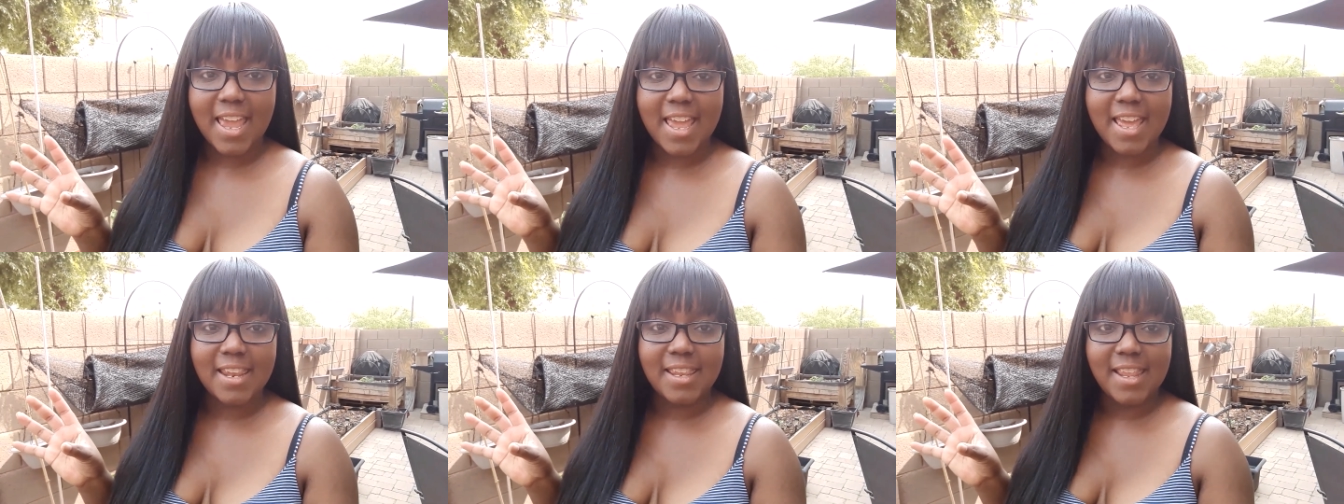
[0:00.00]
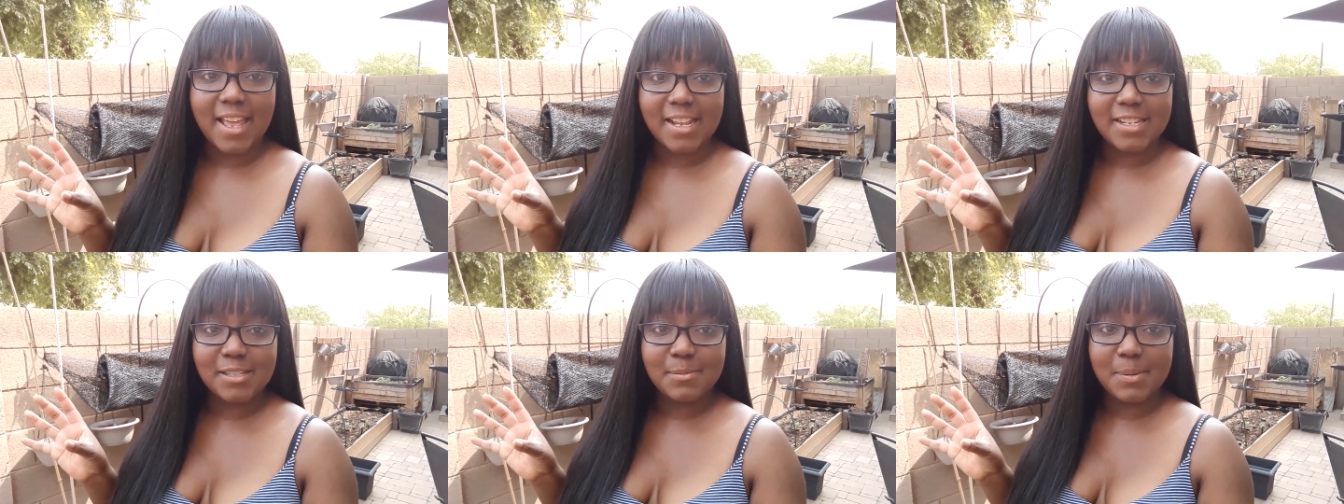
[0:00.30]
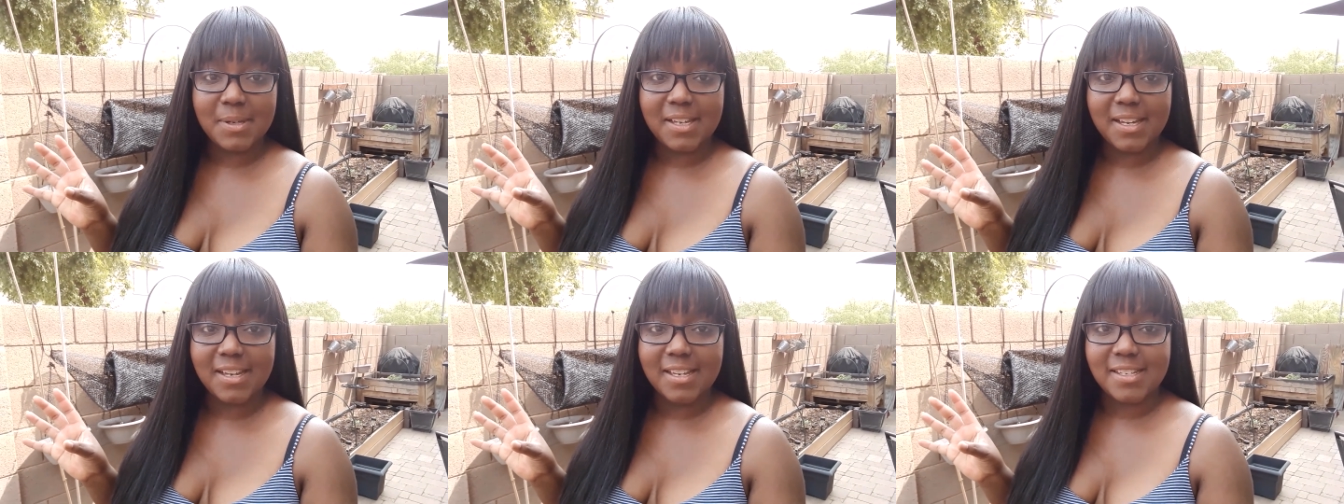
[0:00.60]
and that's
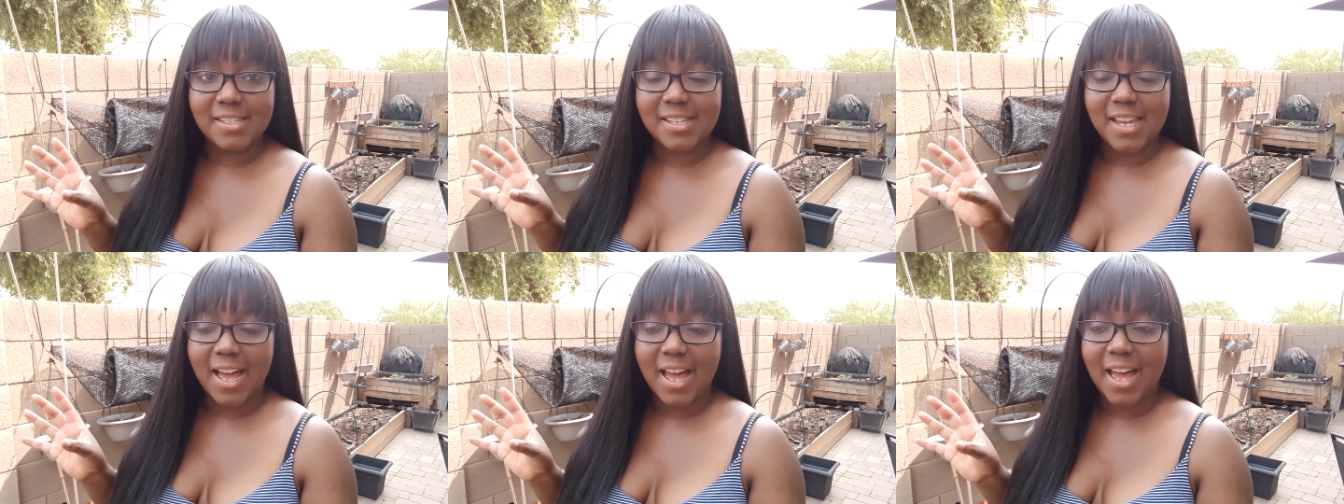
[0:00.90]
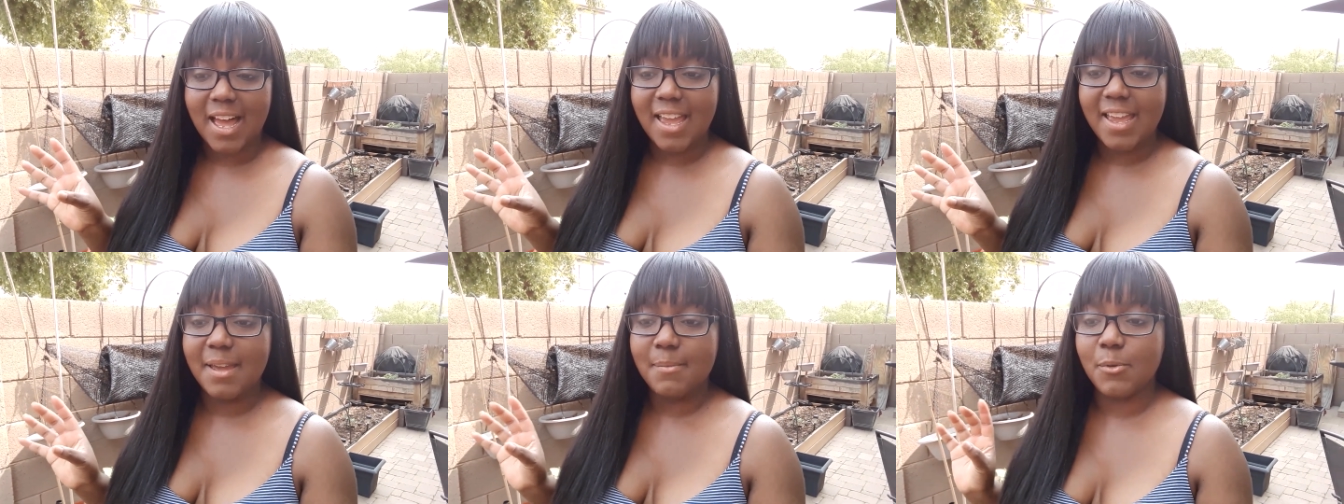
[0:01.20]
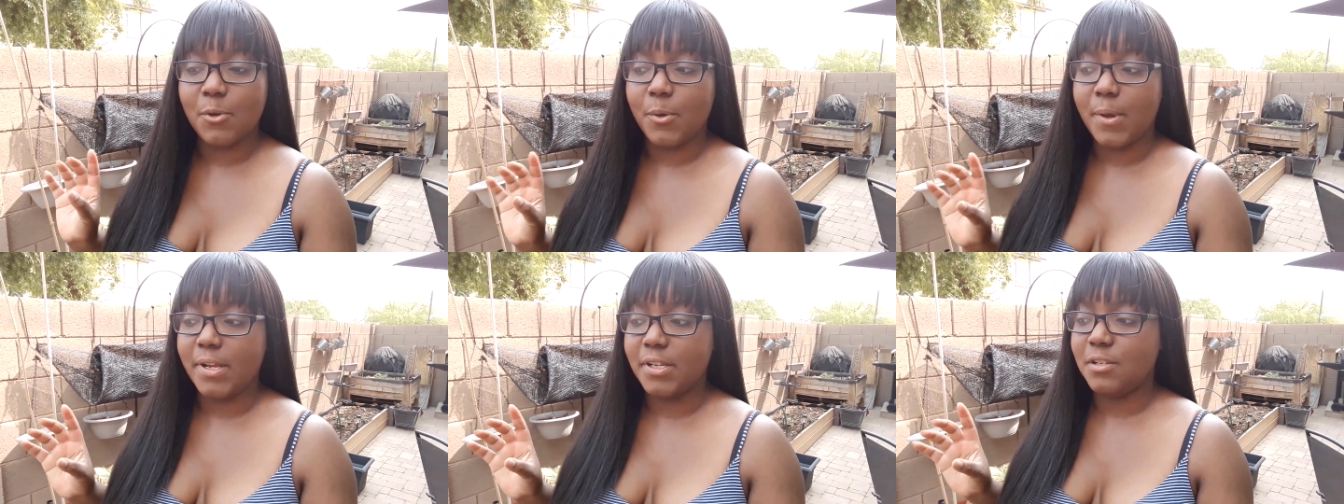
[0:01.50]
because I am
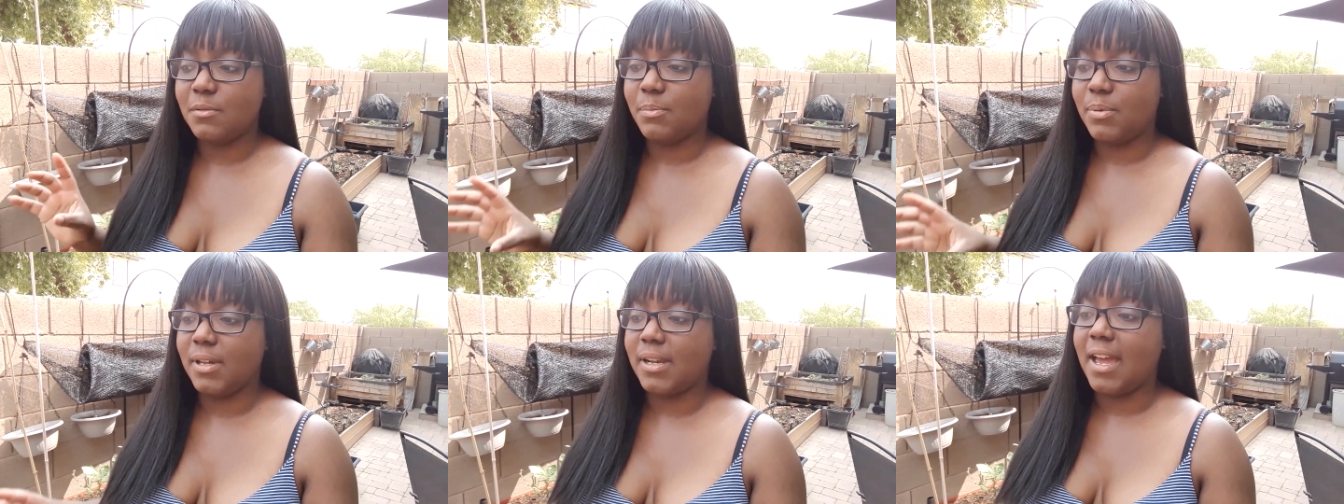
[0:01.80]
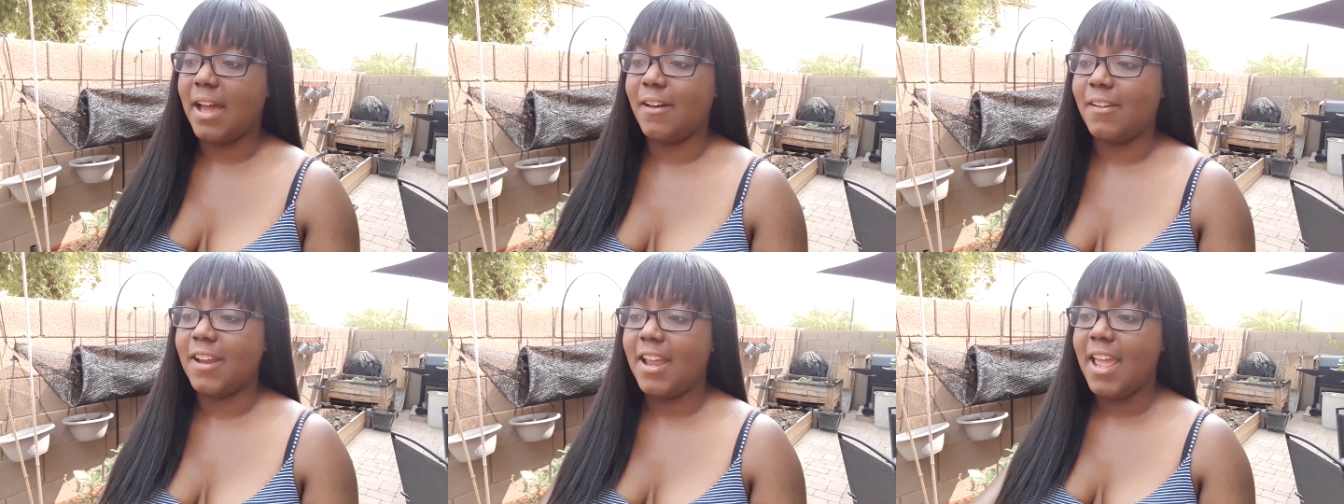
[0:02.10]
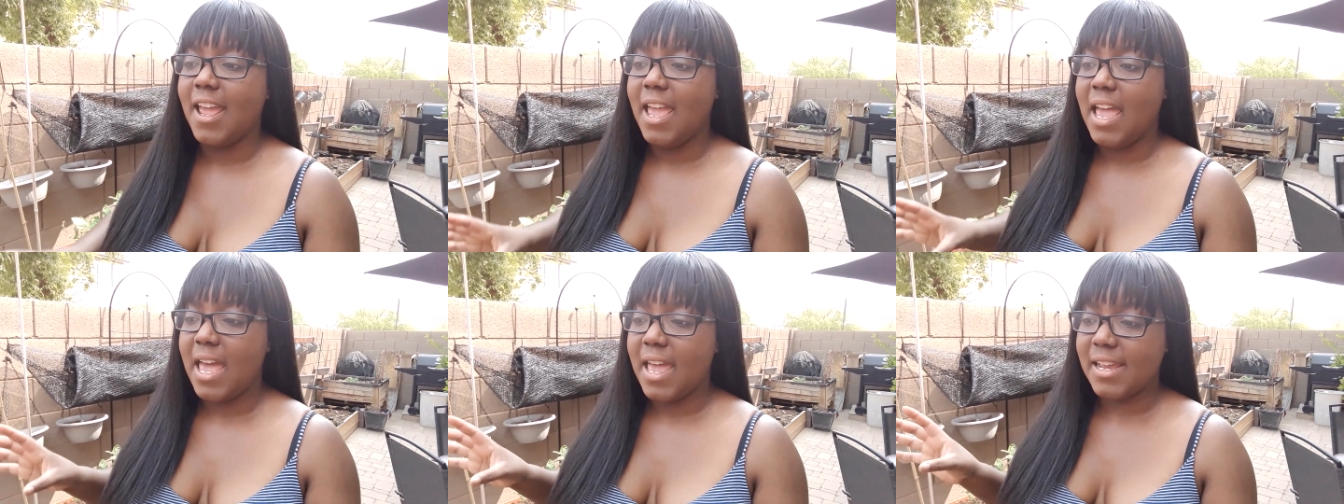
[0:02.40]
going to put out
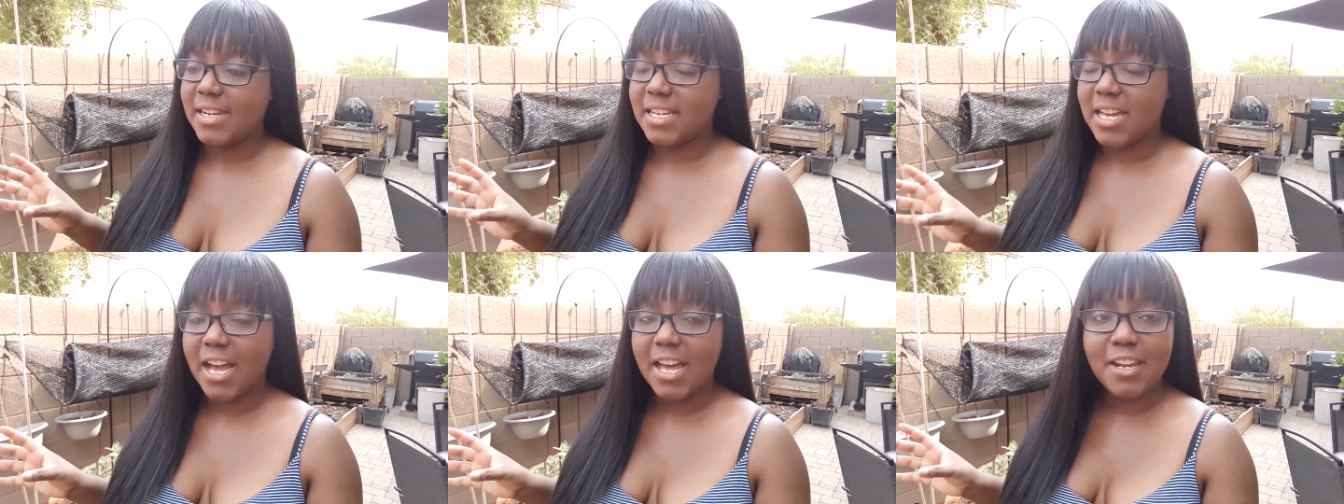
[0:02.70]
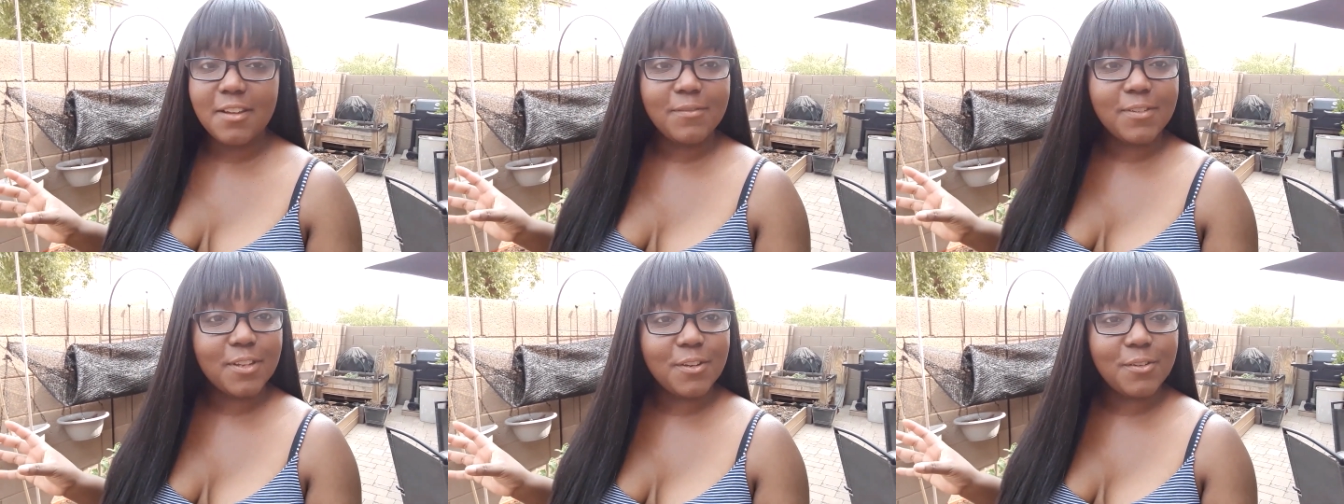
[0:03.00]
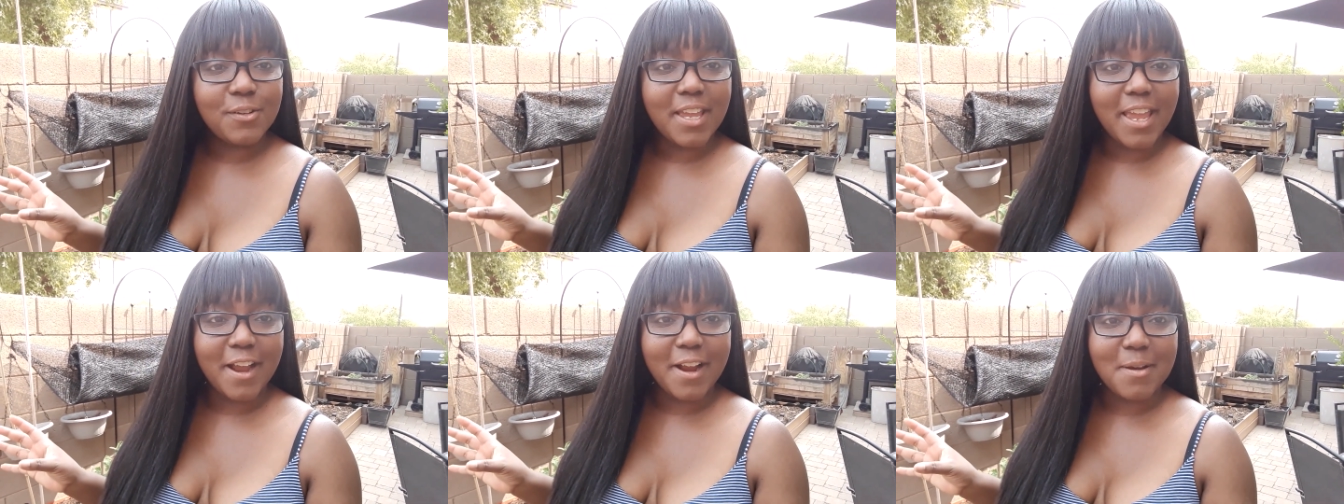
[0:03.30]
a ton of
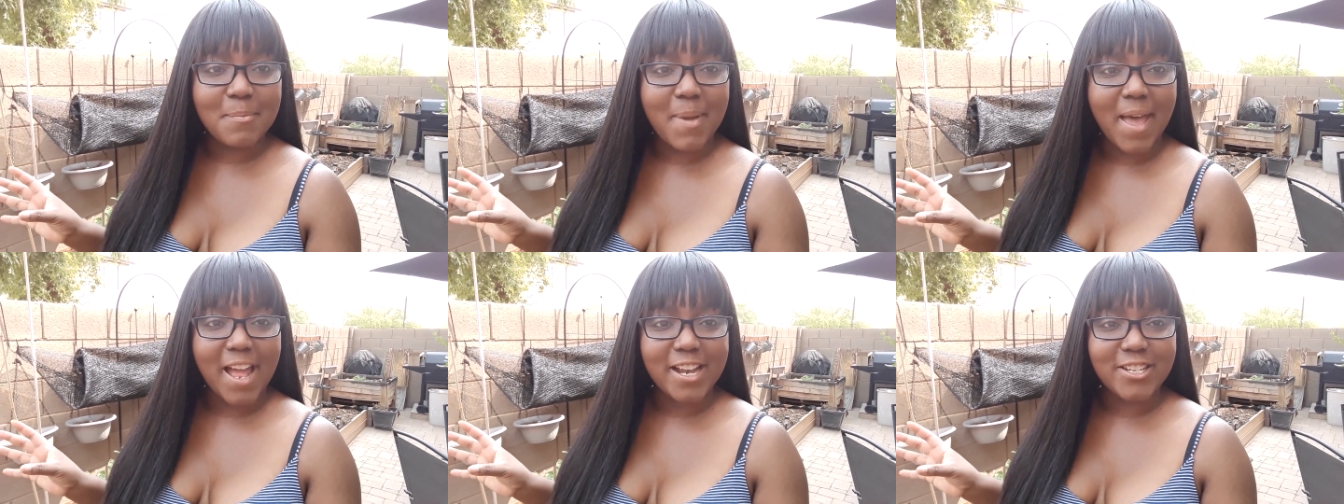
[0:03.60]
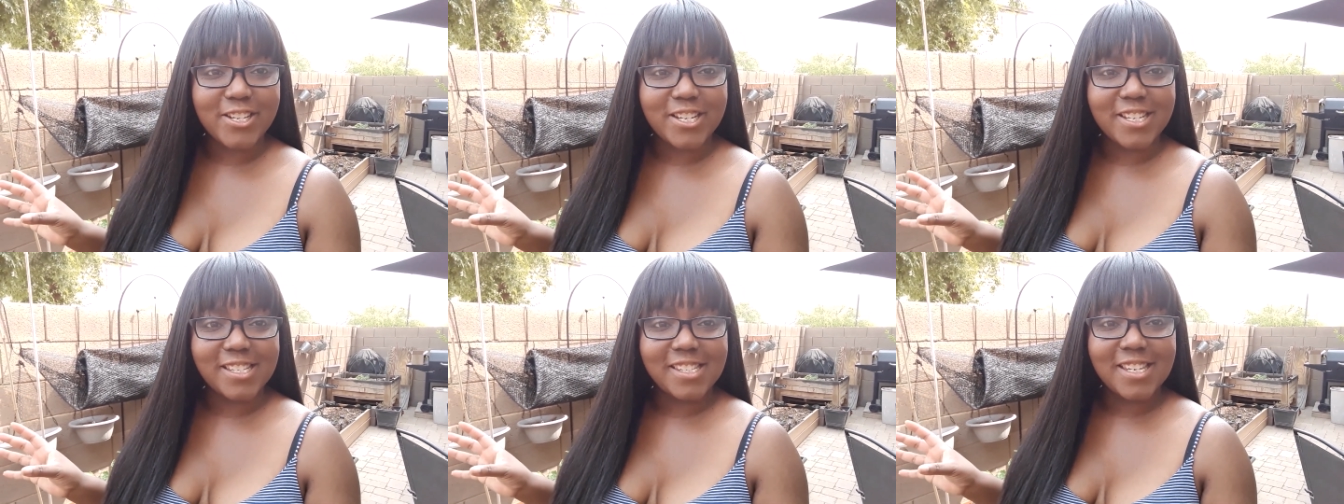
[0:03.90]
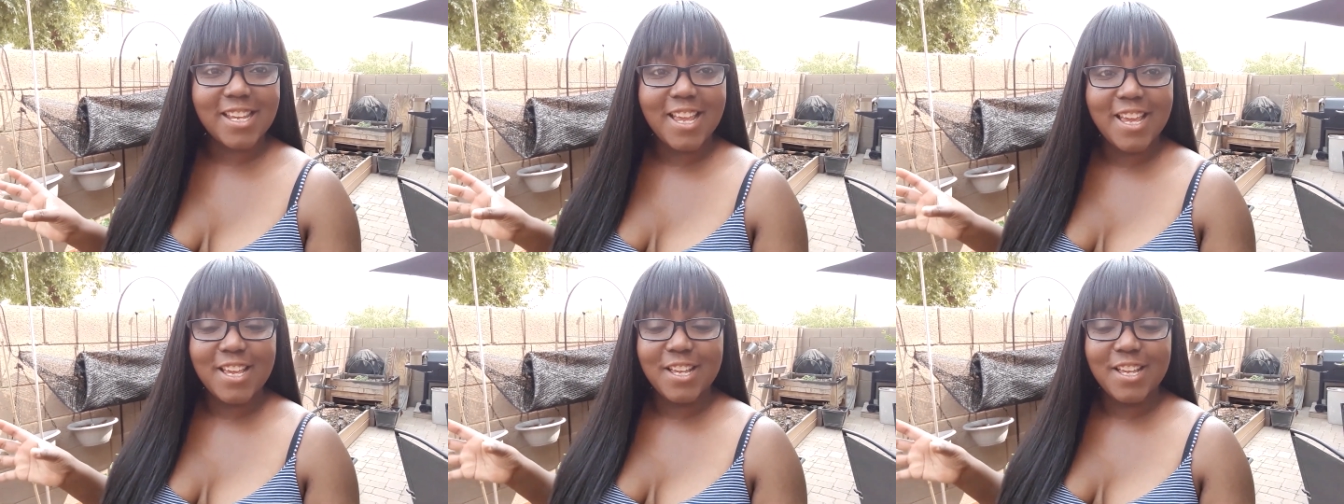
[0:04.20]
little carrot patches.